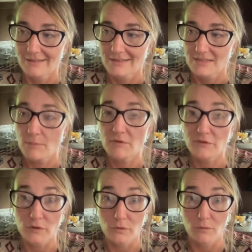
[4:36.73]
Some of
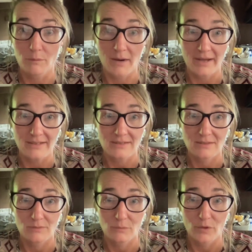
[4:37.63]
you might,
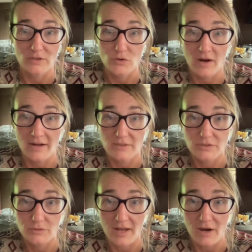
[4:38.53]
when trying
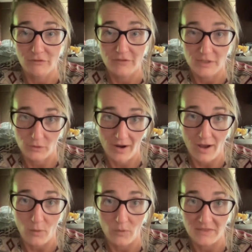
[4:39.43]
to now figure
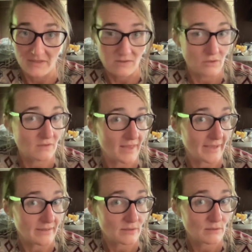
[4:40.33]
out what this looks
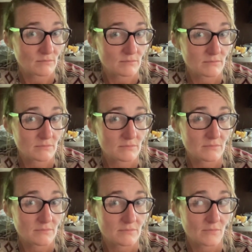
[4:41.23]
like
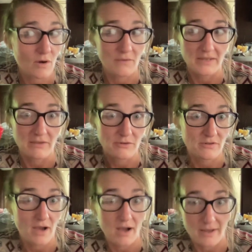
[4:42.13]
on the other
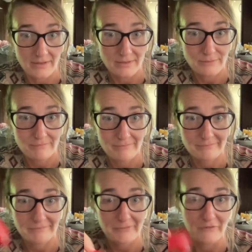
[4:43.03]
side
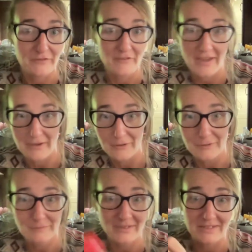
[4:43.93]
of the
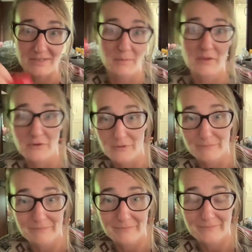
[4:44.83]
veil in some other
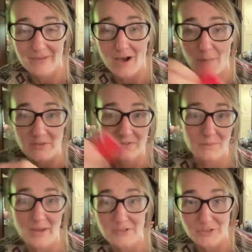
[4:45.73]
opposite
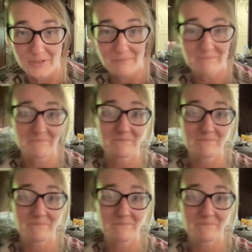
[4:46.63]
dimension,